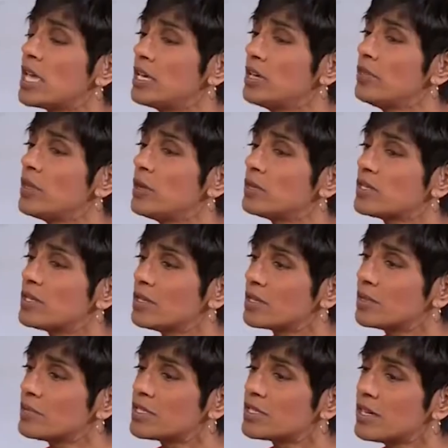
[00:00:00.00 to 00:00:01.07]
In those
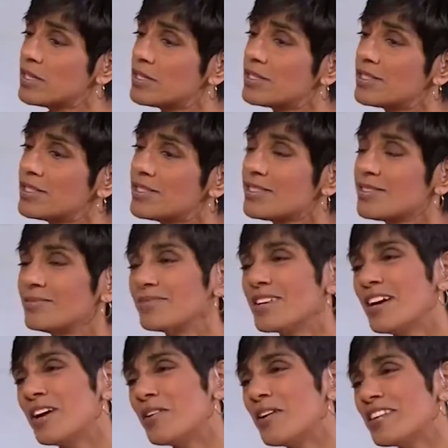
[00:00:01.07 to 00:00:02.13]
circumstances.
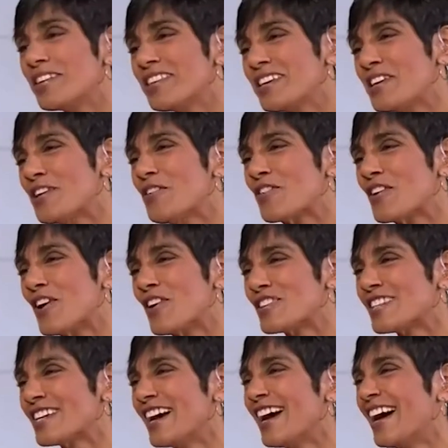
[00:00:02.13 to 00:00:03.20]
Oh, I think you've got
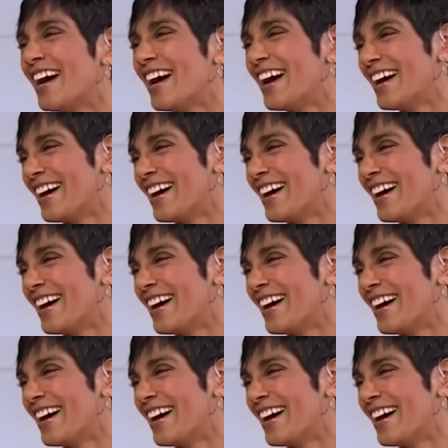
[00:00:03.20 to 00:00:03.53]
to.